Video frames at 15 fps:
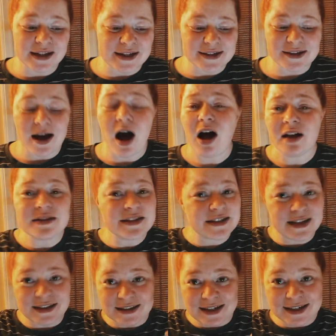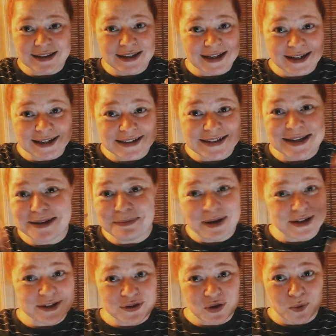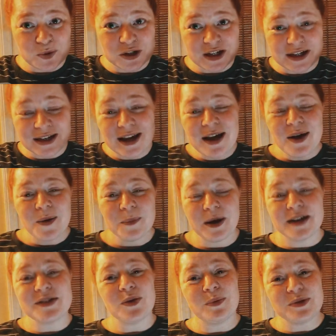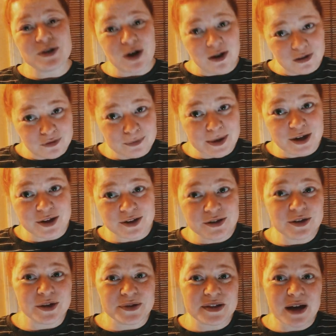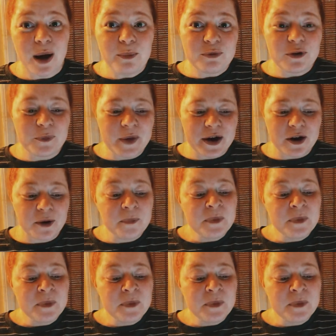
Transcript: It's constantly linked in my description because almost all of my good clothes come from there.